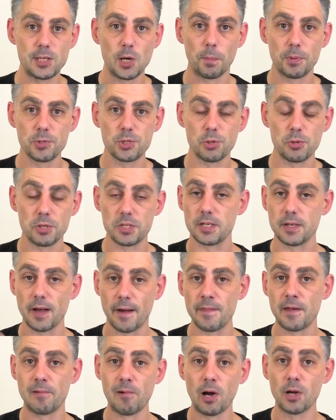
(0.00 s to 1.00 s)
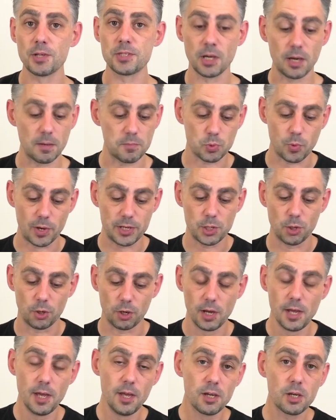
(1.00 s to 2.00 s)
the opportunity. And there are times where
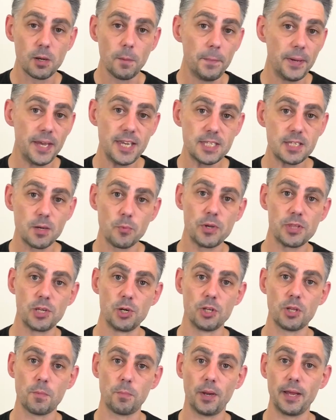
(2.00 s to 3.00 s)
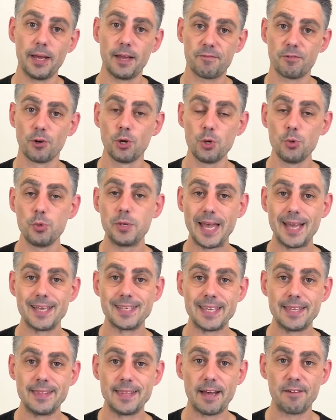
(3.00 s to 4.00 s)
you're competing with another player for who
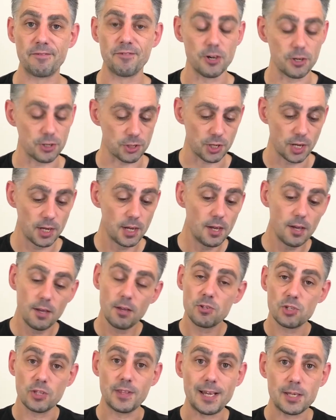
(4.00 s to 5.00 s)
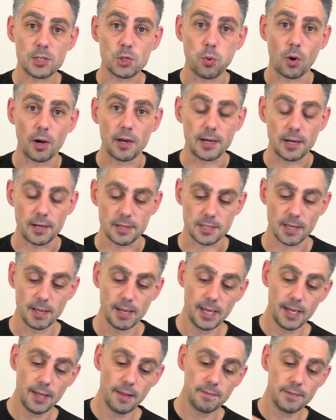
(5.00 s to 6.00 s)
gets in there first. So that's quite nice.
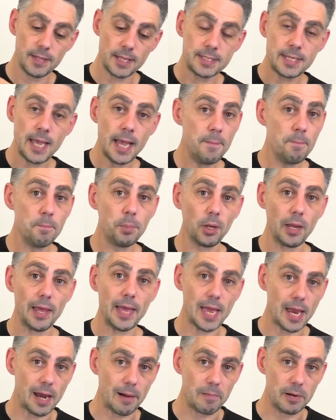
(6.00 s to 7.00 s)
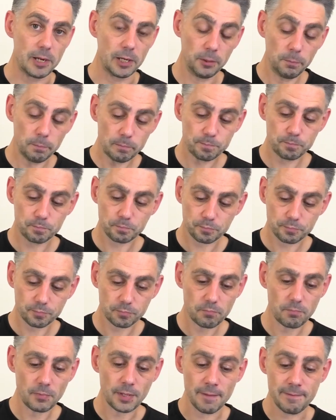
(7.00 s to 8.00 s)
The temple area
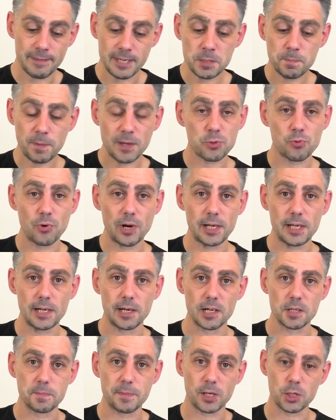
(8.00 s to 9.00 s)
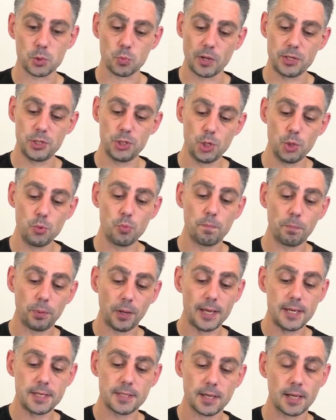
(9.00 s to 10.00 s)
this bit's really nice because when you
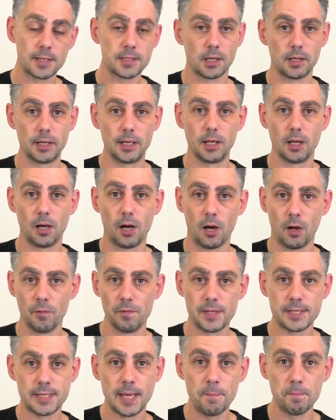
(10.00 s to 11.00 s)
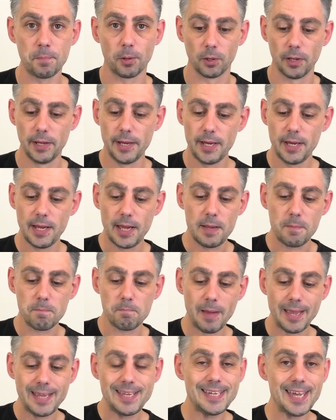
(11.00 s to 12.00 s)
place a tile on the temple, it
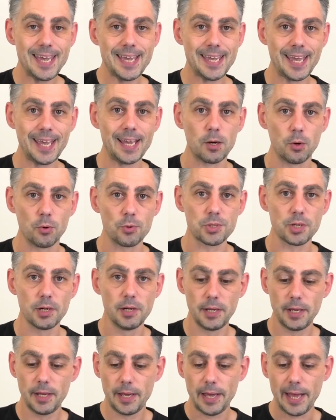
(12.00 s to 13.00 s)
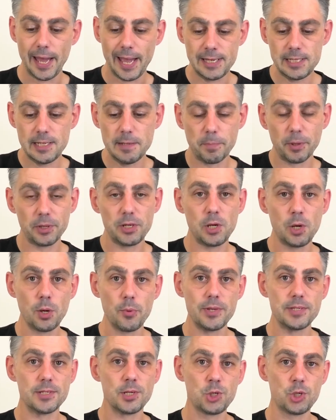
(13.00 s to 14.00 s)
may kick out anybody
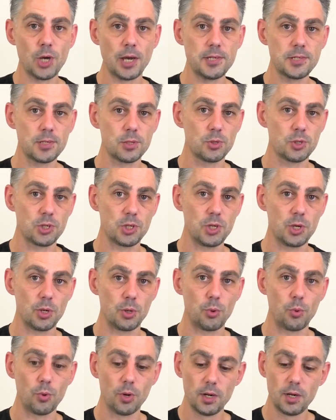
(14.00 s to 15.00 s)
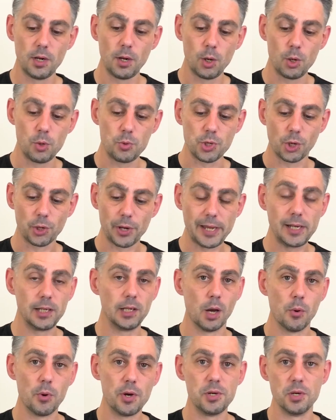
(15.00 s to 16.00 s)
who is adjacent to you who's on a
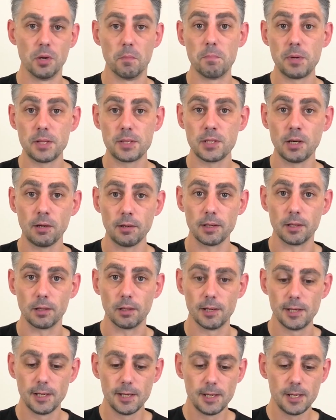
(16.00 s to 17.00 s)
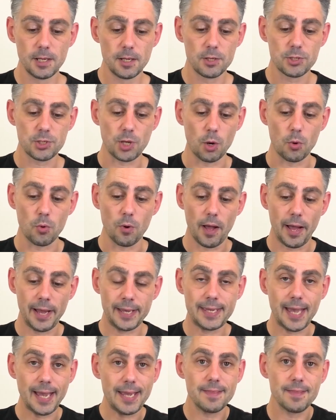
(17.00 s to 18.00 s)
lower numbered tile. So
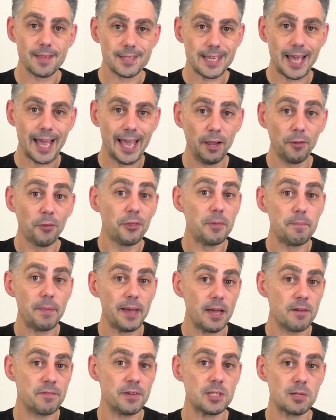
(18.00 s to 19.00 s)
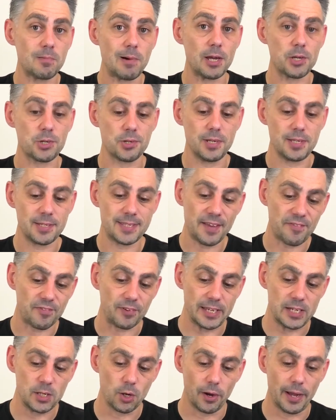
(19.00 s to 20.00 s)
again, there's a healthy bit of interaction. It's
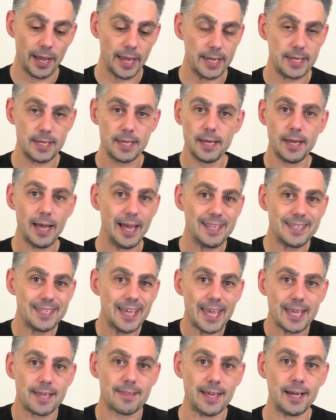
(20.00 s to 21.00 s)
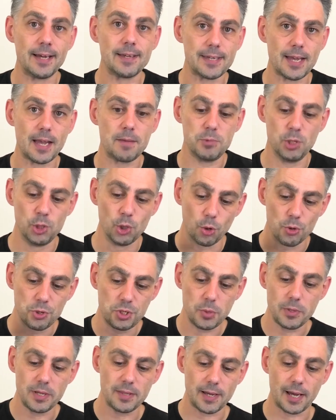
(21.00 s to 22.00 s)
definitely not a, a take that game. You're not
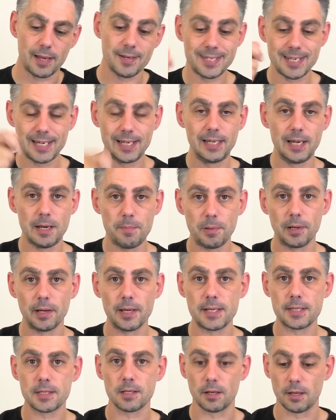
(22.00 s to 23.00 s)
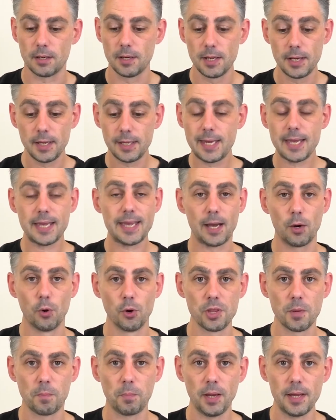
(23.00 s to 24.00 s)
doing that deliberately to kick out
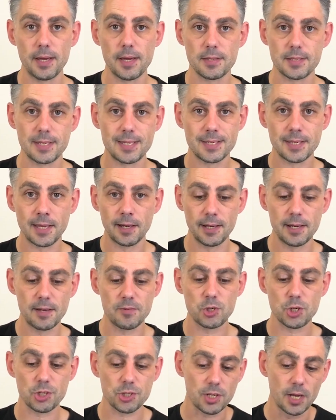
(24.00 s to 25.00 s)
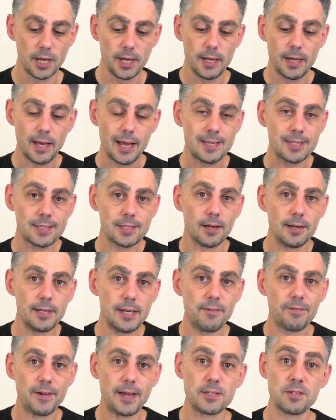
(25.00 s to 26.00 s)
other players. It's kind of just a side
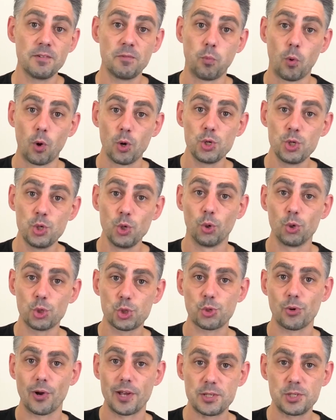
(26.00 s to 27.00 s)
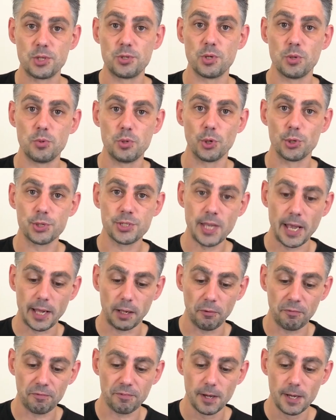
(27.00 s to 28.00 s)
effect of what you're trying to do
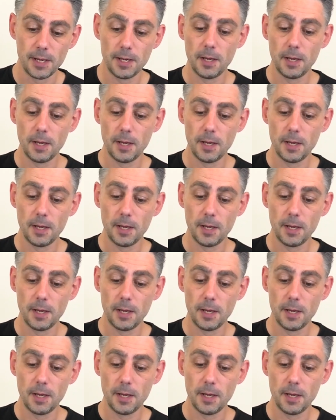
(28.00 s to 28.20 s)
yourself.